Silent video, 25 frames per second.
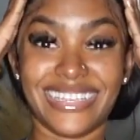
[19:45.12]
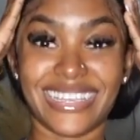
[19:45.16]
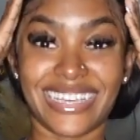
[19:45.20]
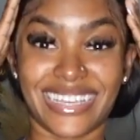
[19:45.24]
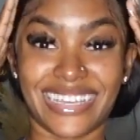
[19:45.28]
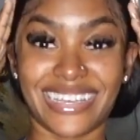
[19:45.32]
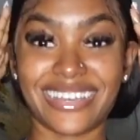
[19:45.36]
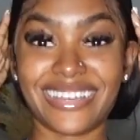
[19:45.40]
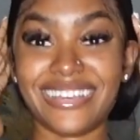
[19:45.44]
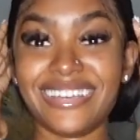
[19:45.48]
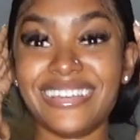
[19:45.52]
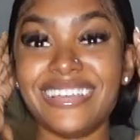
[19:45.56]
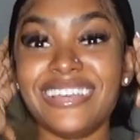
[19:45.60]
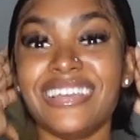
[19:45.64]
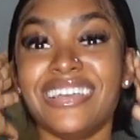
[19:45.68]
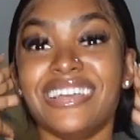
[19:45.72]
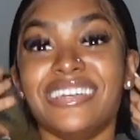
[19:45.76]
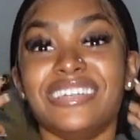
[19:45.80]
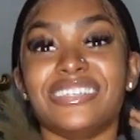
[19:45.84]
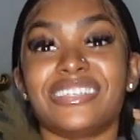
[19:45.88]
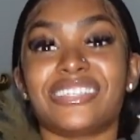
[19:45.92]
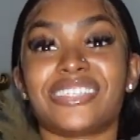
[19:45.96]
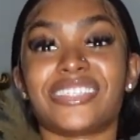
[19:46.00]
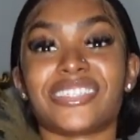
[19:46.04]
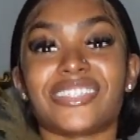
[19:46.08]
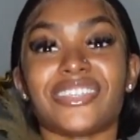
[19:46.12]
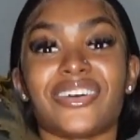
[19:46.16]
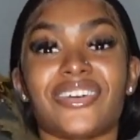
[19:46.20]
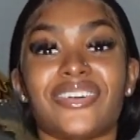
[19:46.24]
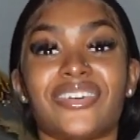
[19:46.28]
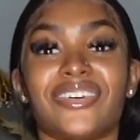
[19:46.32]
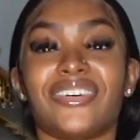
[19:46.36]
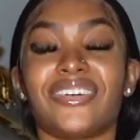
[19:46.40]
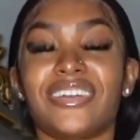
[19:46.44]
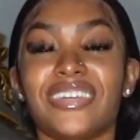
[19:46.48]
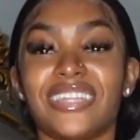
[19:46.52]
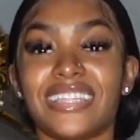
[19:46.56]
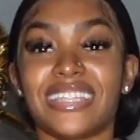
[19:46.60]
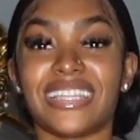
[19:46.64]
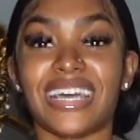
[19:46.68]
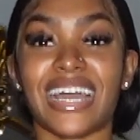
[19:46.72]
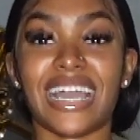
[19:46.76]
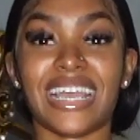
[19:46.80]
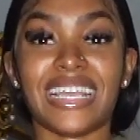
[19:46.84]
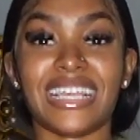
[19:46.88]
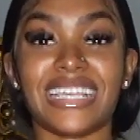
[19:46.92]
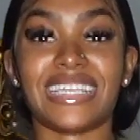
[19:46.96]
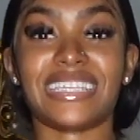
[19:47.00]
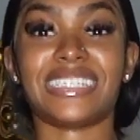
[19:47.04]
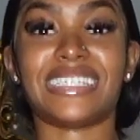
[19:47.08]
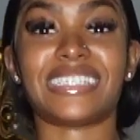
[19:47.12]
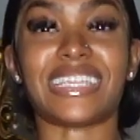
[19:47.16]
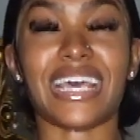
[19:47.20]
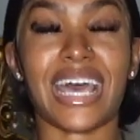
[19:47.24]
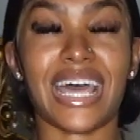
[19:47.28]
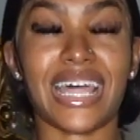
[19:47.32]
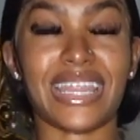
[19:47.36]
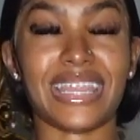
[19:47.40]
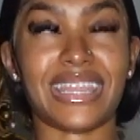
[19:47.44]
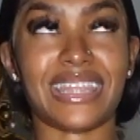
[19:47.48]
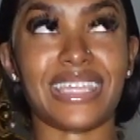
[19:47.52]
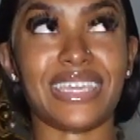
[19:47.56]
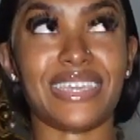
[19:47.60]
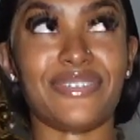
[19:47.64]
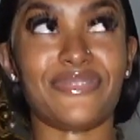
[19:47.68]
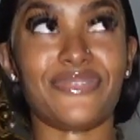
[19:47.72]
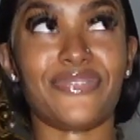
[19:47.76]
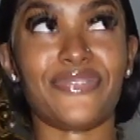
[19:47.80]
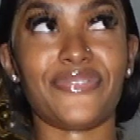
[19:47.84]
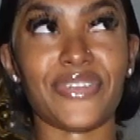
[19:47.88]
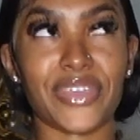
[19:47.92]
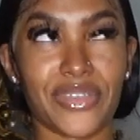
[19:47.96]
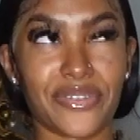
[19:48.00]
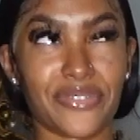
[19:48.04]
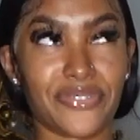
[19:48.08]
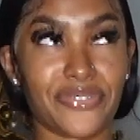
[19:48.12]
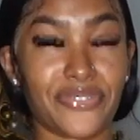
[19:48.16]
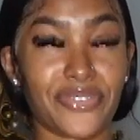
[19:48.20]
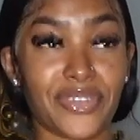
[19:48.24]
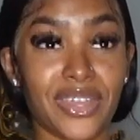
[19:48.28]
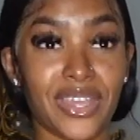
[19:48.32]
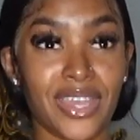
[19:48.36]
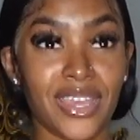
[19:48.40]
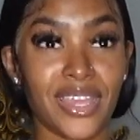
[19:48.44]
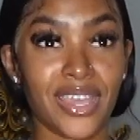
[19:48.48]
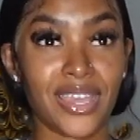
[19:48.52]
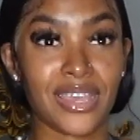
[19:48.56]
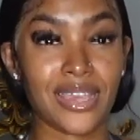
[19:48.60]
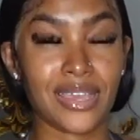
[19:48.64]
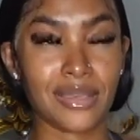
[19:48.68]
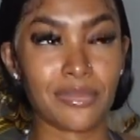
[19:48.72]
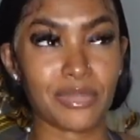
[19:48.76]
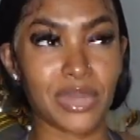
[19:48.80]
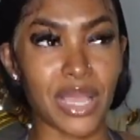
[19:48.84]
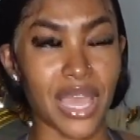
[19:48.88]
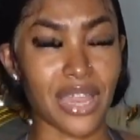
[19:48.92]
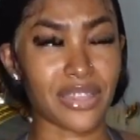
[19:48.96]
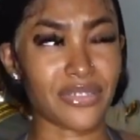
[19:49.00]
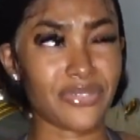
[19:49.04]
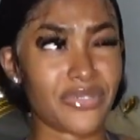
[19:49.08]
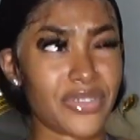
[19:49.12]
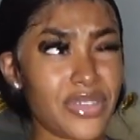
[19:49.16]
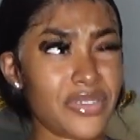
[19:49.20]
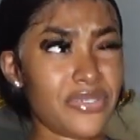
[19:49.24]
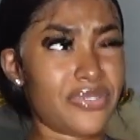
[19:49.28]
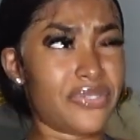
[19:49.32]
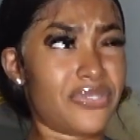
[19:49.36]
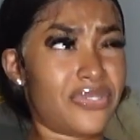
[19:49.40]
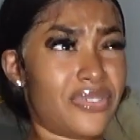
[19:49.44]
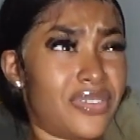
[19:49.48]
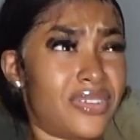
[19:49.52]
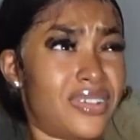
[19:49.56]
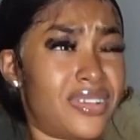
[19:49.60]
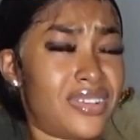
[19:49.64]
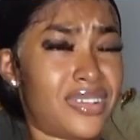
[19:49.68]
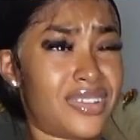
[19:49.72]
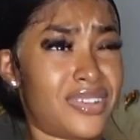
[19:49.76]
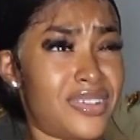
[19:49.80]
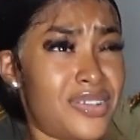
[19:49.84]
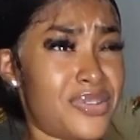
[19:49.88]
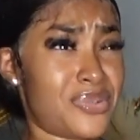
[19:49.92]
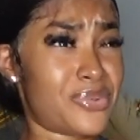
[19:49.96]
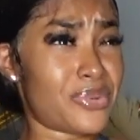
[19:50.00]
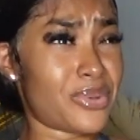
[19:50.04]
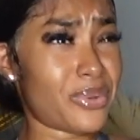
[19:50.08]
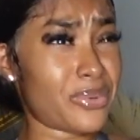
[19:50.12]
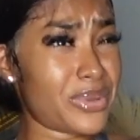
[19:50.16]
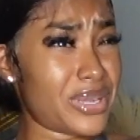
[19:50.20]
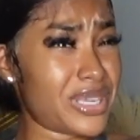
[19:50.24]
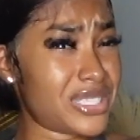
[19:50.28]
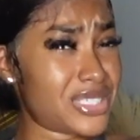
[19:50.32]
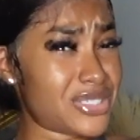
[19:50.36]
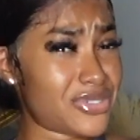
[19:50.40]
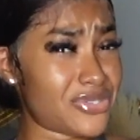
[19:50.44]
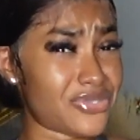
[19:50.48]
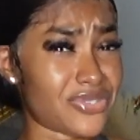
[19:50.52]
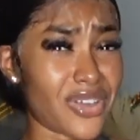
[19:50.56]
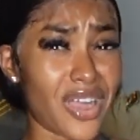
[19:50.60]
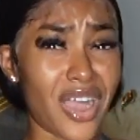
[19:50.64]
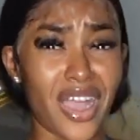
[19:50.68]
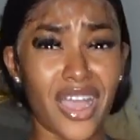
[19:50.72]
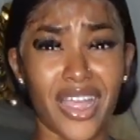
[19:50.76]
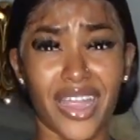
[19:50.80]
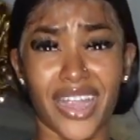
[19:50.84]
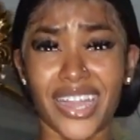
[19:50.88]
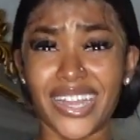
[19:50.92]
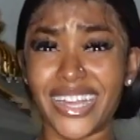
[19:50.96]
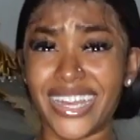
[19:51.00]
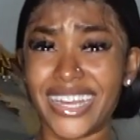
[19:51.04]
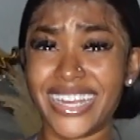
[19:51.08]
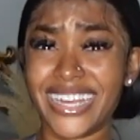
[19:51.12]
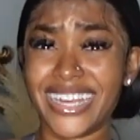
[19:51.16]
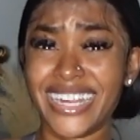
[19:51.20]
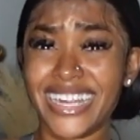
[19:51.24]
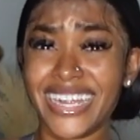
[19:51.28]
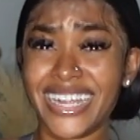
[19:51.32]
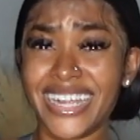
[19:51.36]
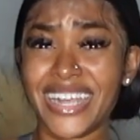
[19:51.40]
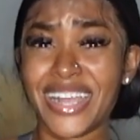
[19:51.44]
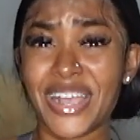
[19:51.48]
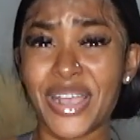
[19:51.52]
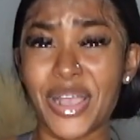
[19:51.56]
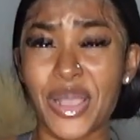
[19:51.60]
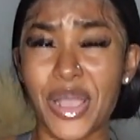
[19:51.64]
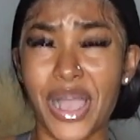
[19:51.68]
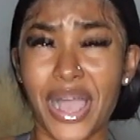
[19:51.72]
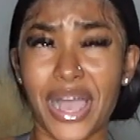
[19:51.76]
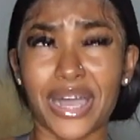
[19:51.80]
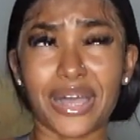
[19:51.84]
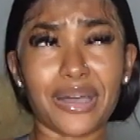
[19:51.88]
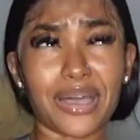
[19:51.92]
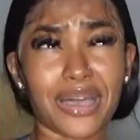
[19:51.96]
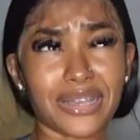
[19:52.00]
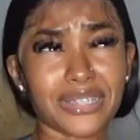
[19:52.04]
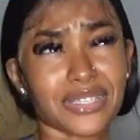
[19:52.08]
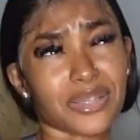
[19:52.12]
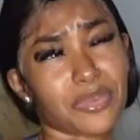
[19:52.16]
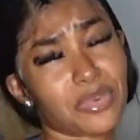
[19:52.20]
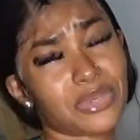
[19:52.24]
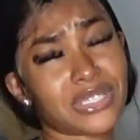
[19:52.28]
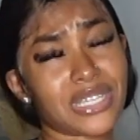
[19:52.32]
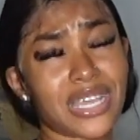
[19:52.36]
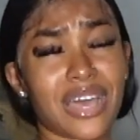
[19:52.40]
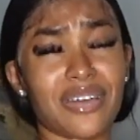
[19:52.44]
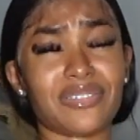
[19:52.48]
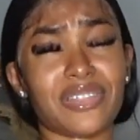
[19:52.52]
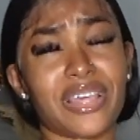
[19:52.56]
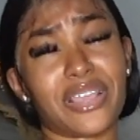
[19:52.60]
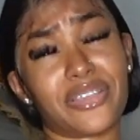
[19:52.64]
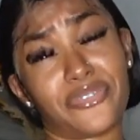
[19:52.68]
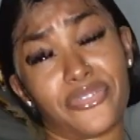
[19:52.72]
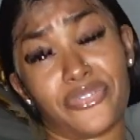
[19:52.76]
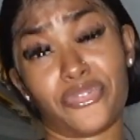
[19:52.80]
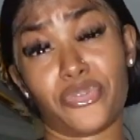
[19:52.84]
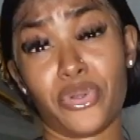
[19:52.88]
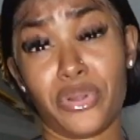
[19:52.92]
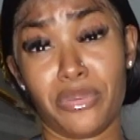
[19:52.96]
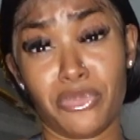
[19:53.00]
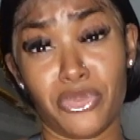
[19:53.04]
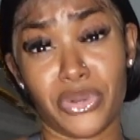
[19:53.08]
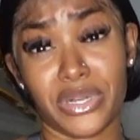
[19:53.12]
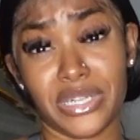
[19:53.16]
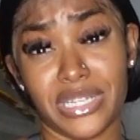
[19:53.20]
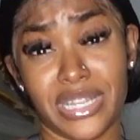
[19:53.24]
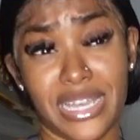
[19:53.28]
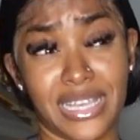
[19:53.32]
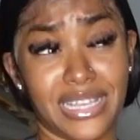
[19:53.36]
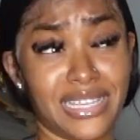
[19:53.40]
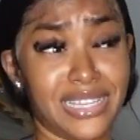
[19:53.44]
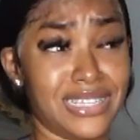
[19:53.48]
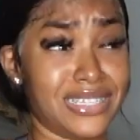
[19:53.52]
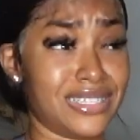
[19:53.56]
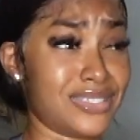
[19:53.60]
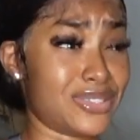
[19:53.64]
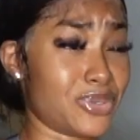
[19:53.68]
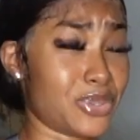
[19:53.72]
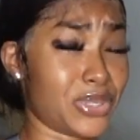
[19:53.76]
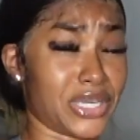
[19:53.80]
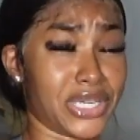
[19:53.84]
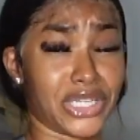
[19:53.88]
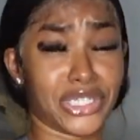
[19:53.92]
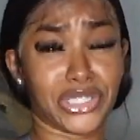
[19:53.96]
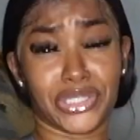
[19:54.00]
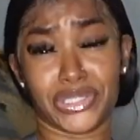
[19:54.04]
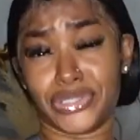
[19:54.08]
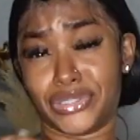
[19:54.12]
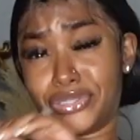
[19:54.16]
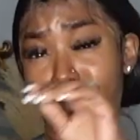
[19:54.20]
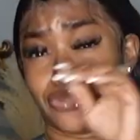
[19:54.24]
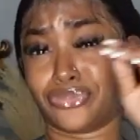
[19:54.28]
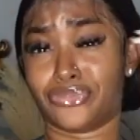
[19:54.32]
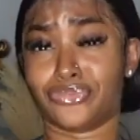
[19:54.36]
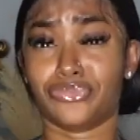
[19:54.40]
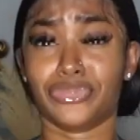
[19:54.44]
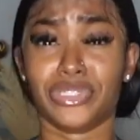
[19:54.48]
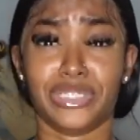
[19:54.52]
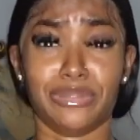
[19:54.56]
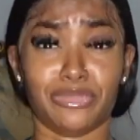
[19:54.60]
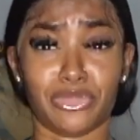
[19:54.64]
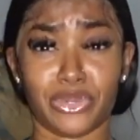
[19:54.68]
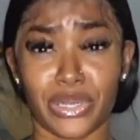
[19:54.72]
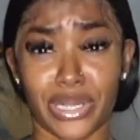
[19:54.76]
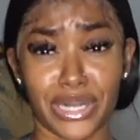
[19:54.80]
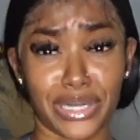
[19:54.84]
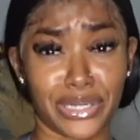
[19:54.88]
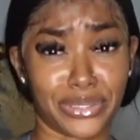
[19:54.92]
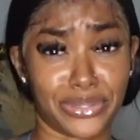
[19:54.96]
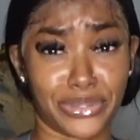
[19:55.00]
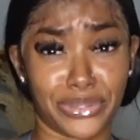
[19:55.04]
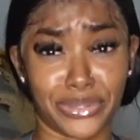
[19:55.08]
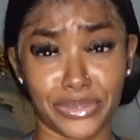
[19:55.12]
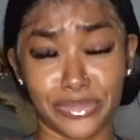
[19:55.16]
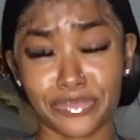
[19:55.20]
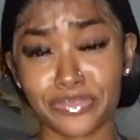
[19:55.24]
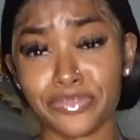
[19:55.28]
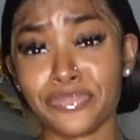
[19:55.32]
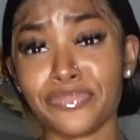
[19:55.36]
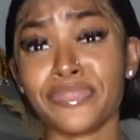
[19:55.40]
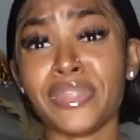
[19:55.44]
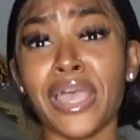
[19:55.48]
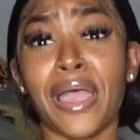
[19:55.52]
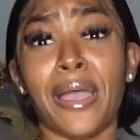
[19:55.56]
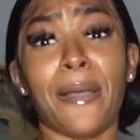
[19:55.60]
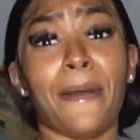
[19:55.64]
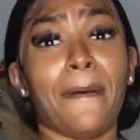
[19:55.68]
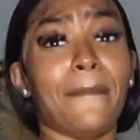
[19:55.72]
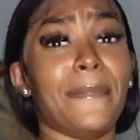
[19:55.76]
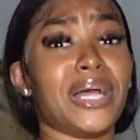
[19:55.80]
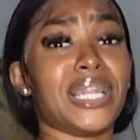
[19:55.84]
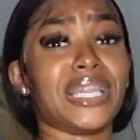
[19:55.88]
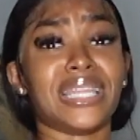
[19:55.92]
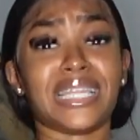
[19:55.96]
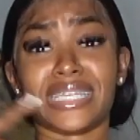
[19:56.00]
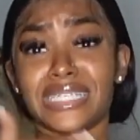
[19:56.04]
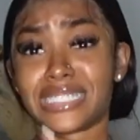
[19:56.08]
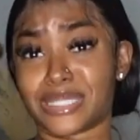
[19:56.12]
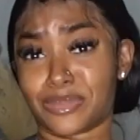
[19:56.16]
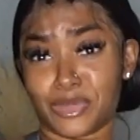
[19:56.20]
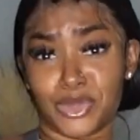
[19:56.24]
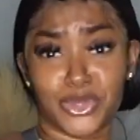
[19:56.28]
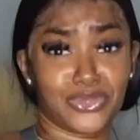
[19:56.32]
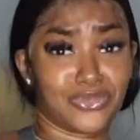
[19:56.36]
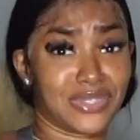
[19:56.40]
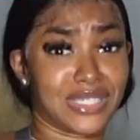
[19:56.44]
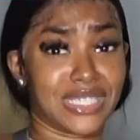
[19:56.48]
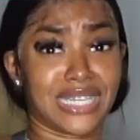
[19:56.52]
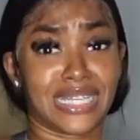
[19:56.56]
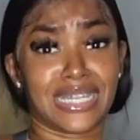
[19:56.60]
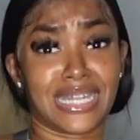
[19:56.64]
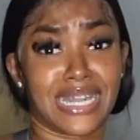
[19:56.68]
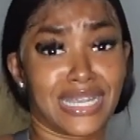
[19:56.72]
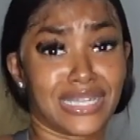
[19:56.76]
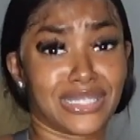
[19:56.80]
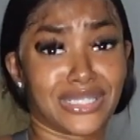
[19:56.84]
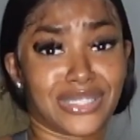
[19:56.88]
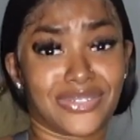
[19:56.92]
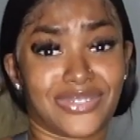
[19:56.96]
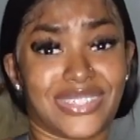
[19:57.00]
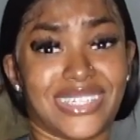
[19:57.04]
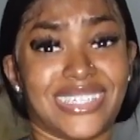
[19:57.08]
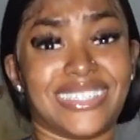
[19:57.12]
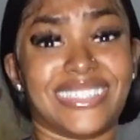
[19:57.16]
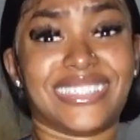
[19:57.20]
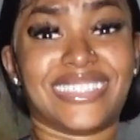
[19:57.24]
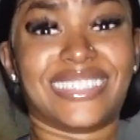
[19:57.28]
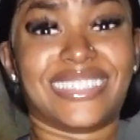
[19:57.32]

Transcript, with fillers: yeah so that is the fifth and the fifth we reach far I, I have like four more leggings or three more i don't know but let's move to the next one